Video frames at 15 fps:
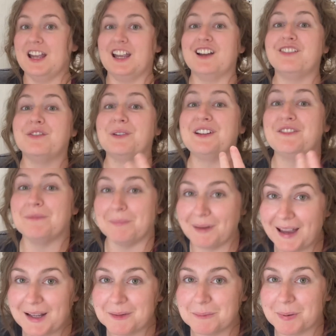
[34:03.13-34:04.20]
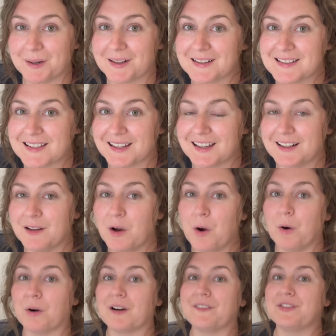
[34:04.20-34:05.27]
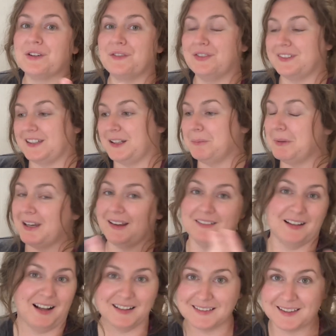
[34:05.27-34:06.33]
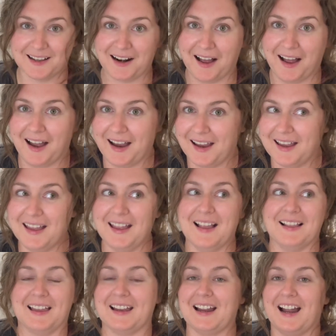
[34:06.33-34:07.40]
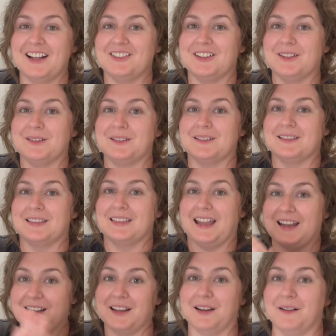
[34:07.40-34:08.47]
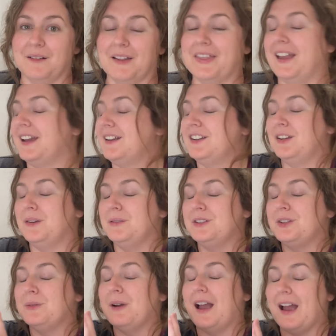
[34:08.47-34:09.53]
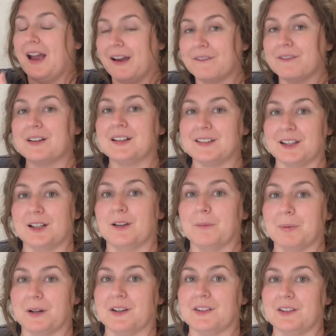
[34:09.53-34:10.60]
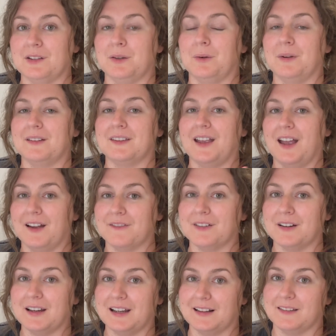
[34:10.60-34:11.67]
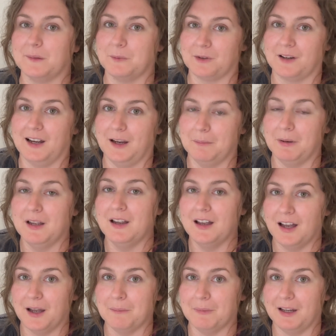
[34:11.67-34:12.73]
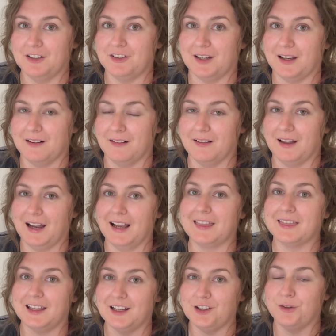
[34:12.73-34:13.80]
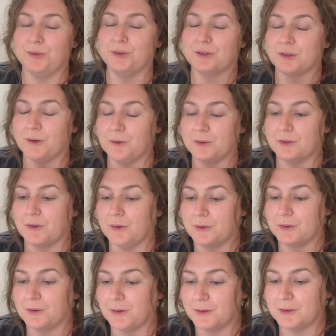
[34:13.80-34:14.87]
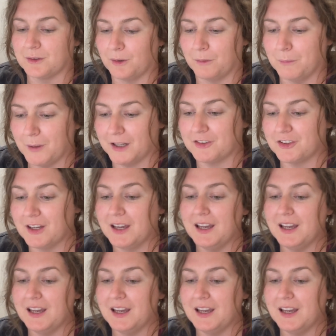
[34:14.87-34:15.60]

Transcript: if we've met in person, or if you've seen me and not said hi, like, I just thank you. Thank you to every single person who has ever hit subscribe on my channel. I thank you so, so, so, so much.